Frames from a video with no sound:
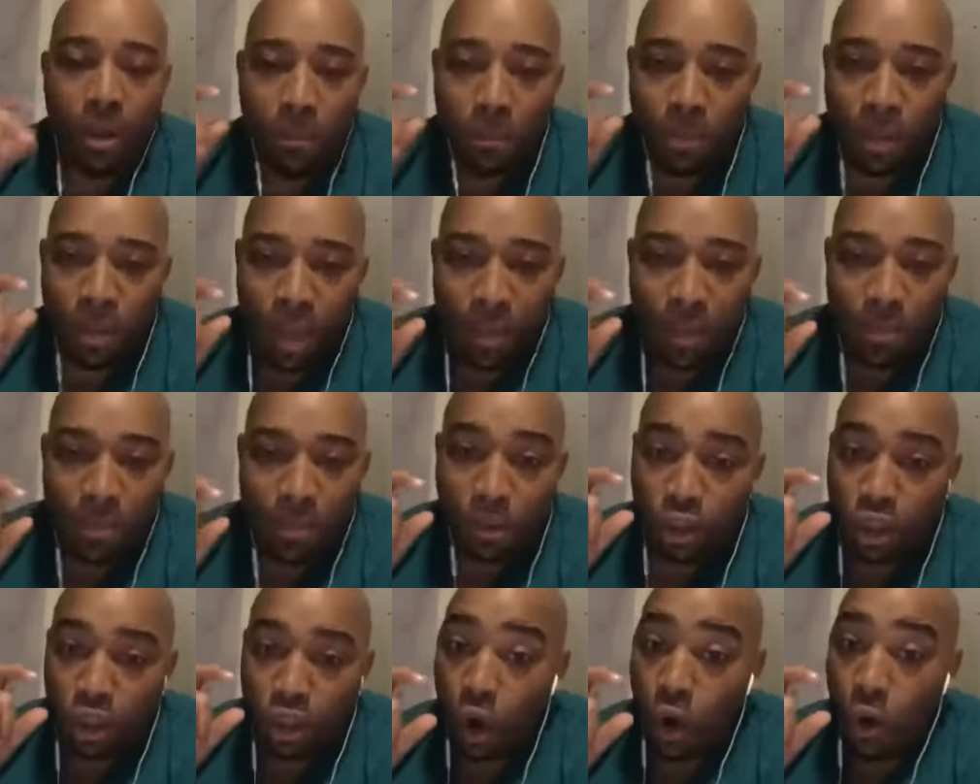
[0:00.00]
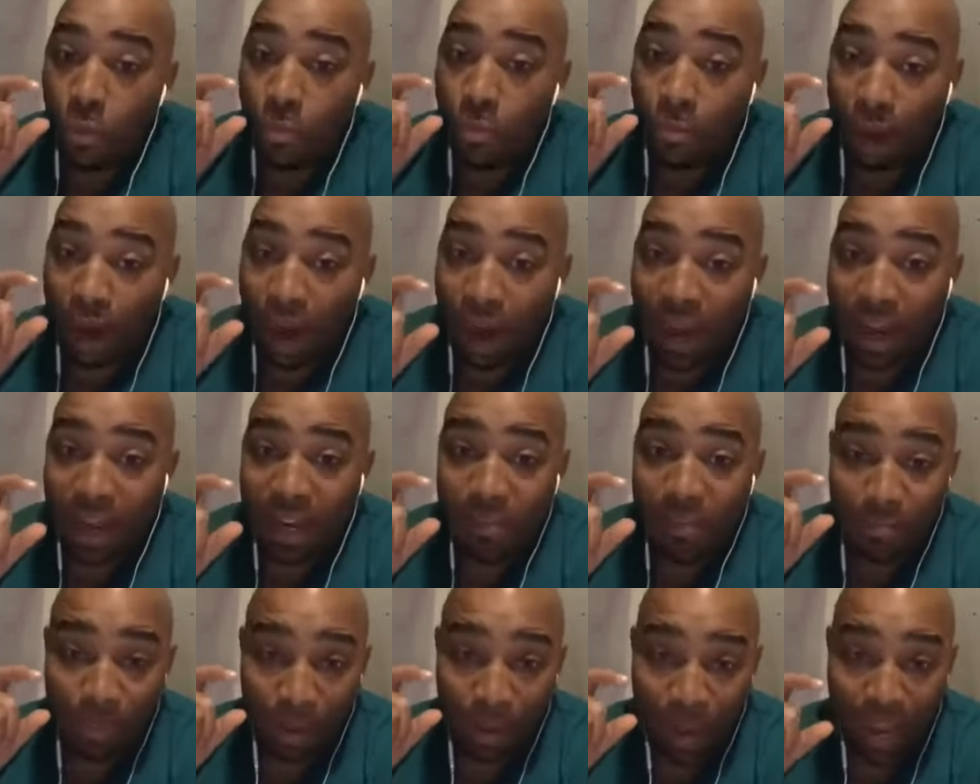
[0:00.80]
people don't mind
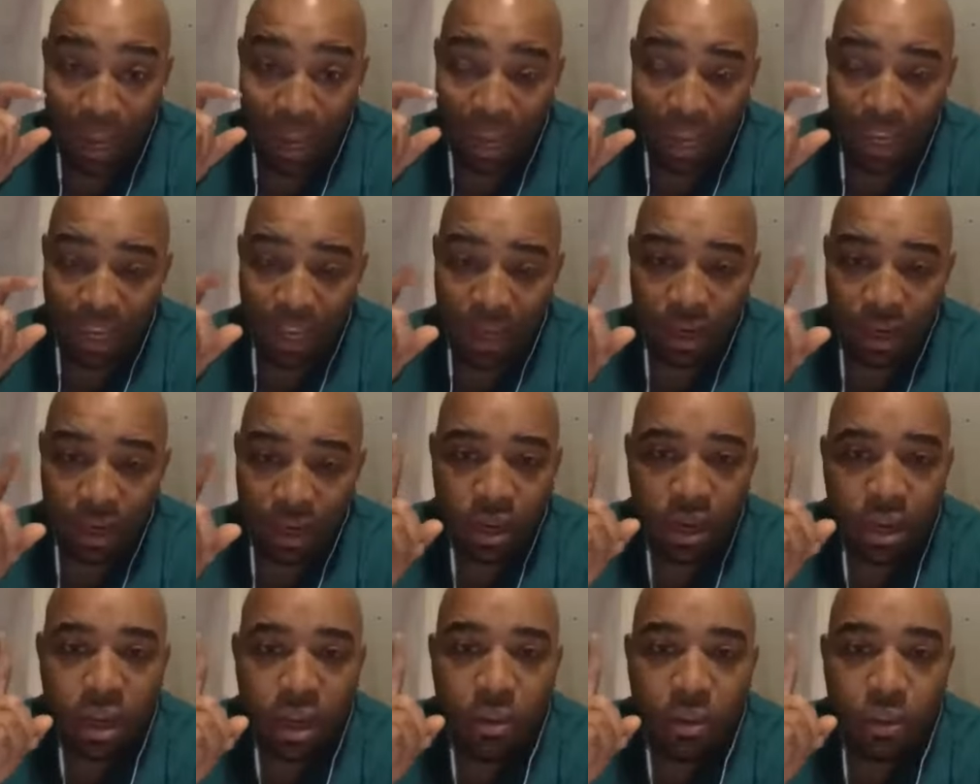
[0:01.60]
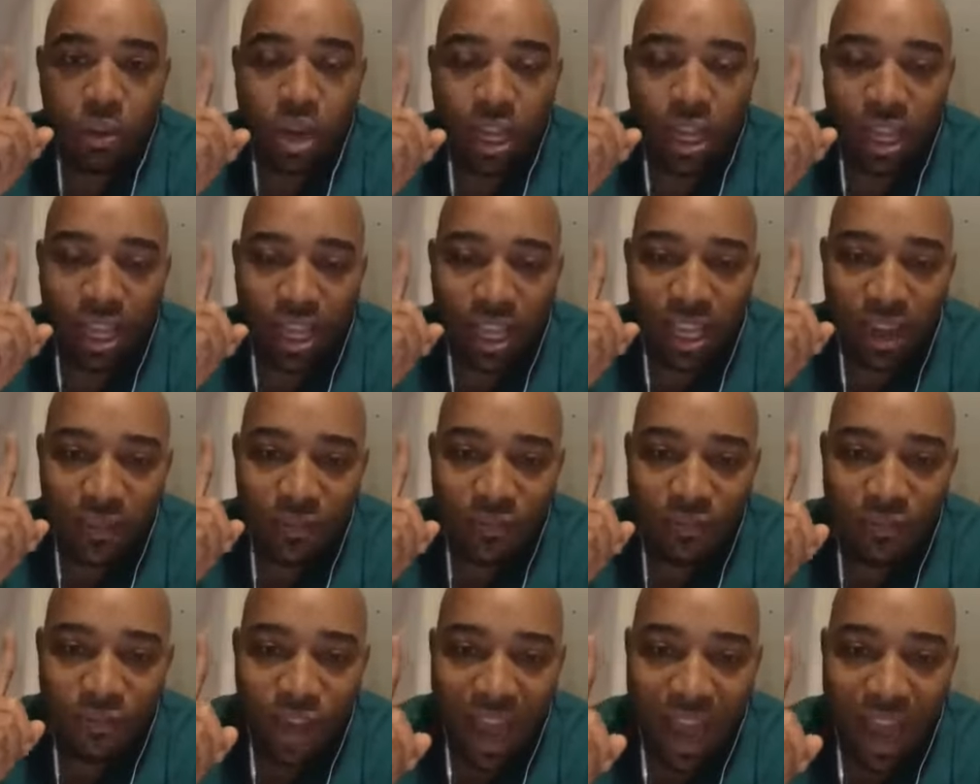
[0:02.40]
paying when they can get
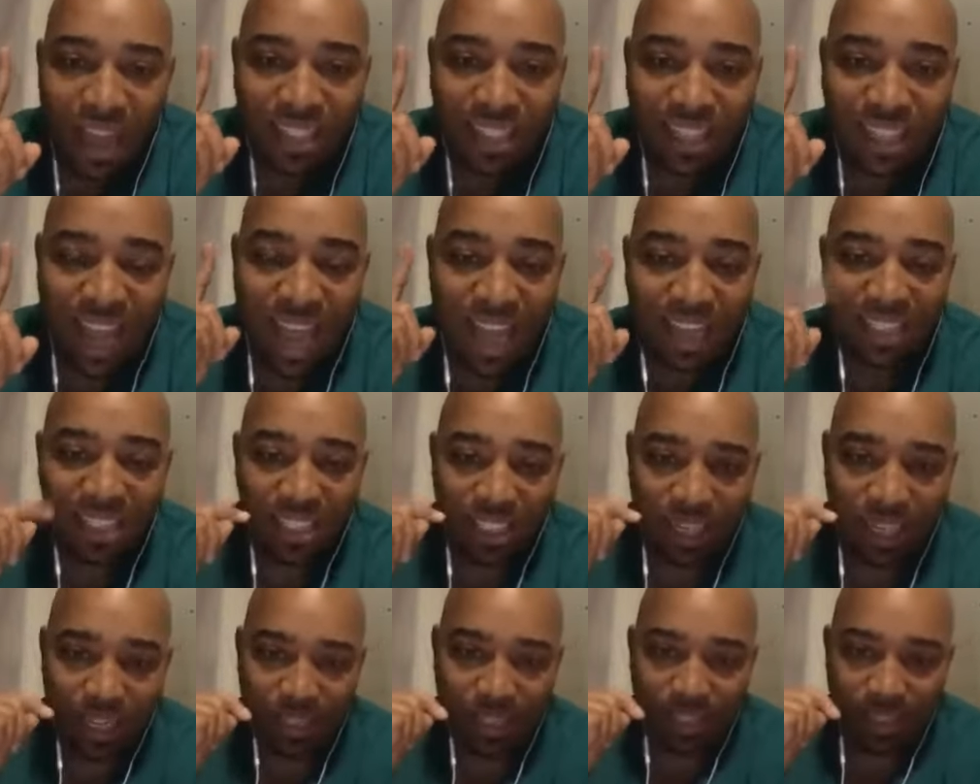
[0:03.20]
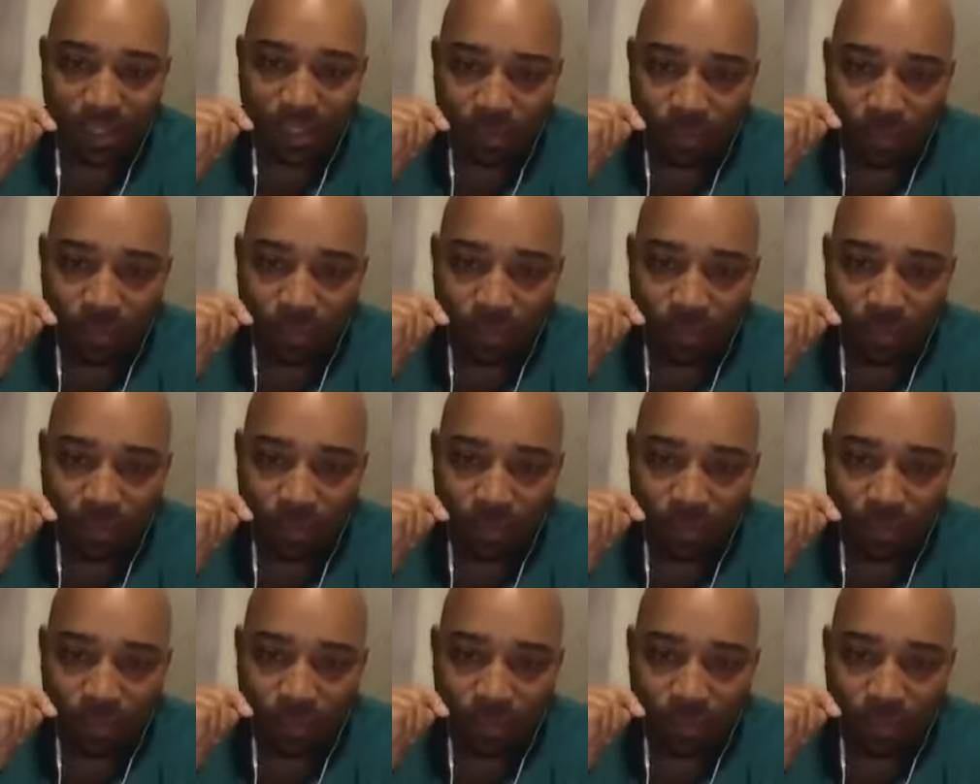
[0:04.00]
fast access.